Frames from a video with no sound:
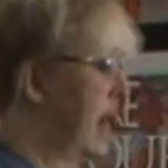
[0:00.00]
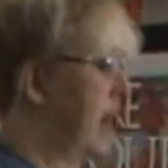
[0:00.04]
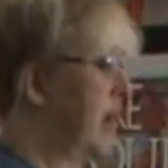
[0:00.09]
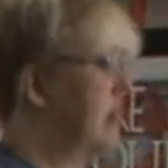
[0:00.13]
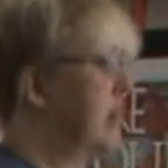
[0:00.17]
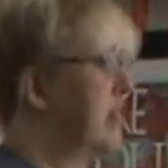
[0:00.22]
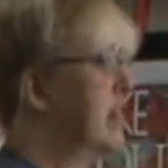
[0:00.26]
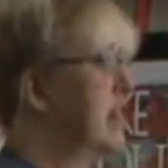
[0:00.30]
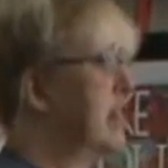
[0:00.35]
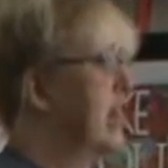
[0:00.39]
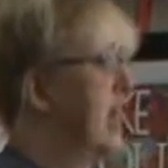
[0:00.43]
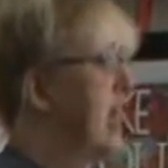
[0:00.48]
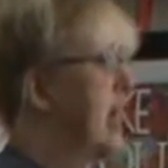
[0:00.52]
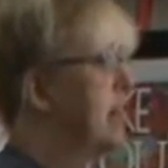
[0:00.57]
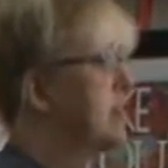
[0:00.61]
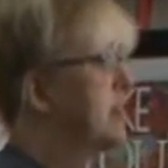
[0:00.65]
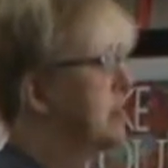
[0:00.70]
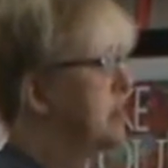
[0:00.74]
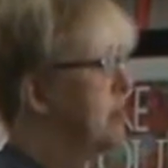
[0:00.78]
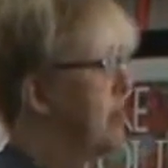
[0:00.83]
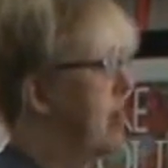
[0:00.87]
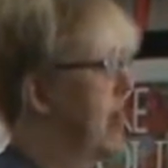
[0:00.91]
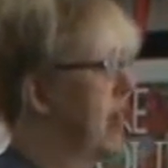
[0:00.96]
everything
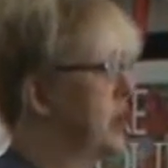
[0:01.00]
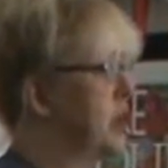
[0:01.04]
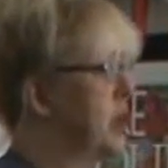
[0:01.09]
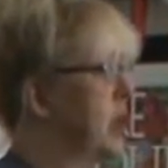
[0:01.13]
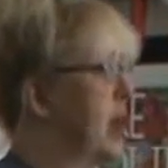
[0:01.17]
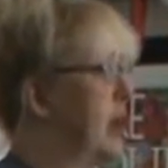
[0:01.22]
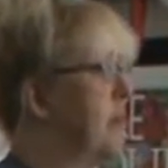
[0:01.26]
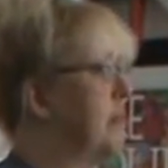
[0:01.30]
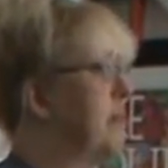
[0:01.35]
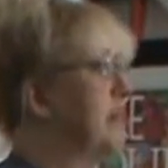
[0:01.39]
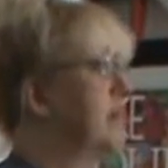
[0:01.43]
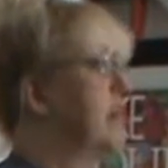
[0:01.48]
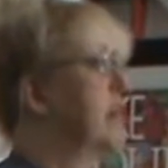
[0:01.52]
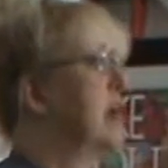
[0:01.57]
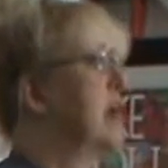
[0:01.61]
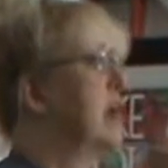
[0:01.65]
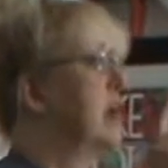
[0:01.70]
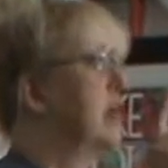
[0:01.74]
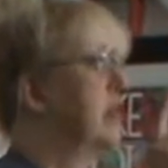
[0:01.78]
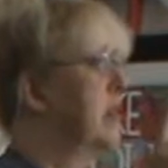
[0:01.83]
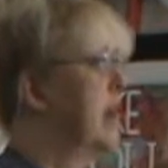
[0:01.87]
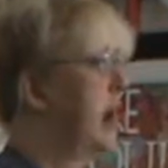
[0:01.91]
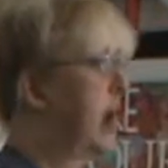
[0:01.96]
has to match up.
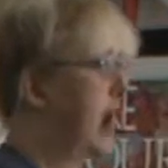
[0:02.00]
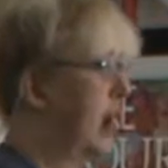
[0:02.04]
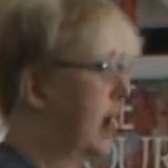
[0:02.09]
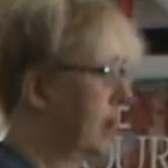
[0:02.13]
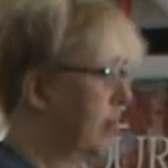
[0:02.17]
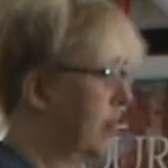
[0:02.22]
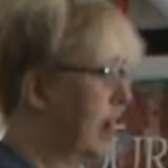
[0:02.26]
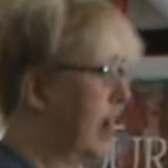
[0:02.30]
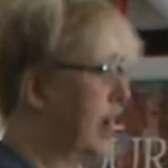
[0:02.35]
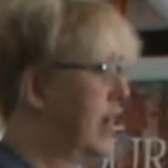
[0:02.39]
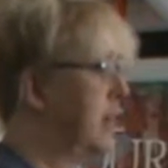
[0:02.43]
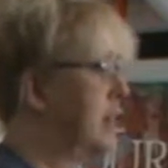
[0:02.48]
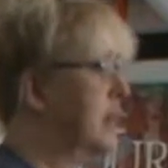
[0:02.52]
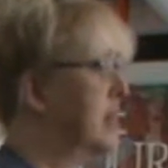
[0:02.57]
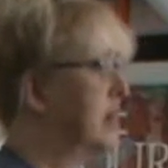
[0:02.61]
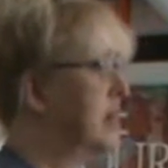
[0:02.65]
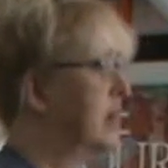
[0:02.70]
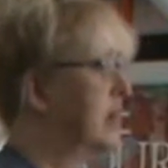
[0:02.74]
The heart rate,